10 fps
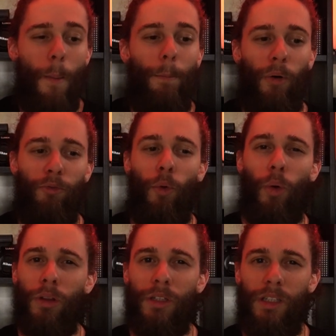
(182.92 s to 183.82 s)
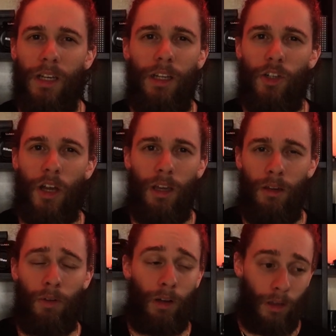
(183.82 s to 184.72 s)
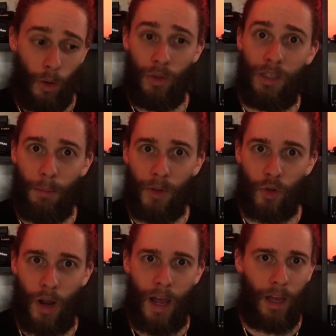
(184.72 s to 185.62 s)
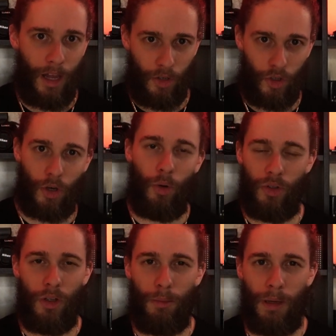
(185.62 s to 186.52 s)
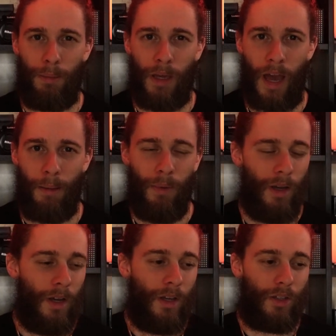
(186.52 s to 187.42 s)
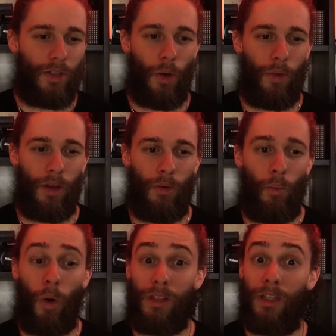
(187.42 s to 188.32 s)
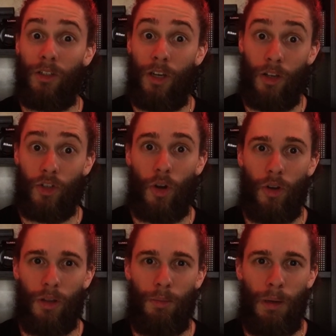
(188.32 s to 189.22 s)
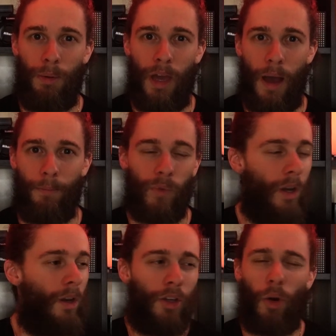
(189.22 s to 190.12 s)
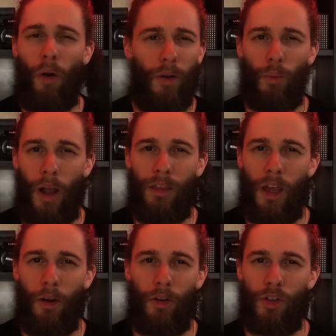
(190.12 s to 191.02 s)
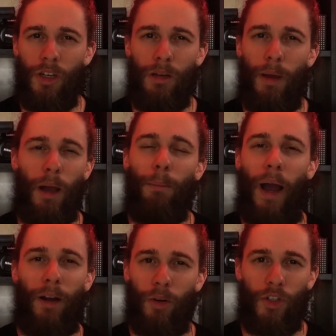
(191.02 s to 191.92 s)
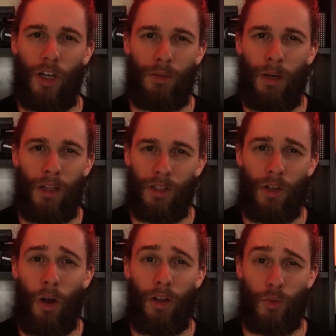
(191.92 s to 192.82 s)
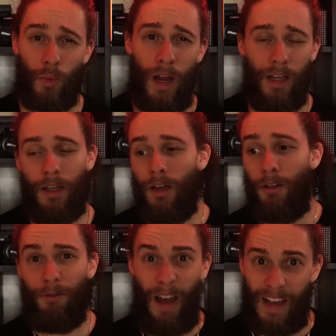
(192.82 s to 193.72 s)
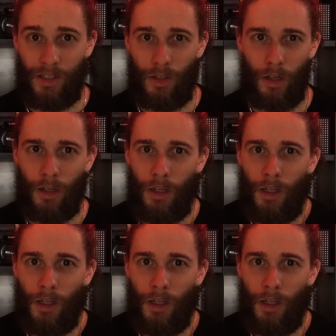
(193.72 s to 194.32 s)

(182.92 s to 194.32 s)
before the CDJ even loads up the track and shows you the BPM, so that once it does show you the BPM, you're already right there. You just need to make a minor adjustment and the song is ready faster.